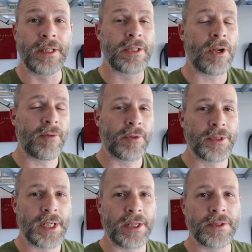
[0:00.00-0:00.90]
These
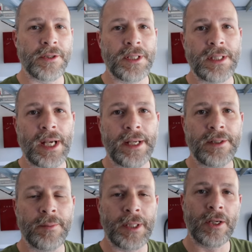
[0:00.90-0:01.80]
off-road tires are
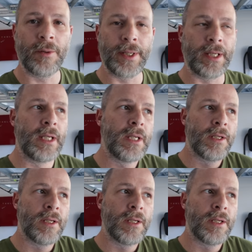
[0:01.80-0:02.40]
designed to be going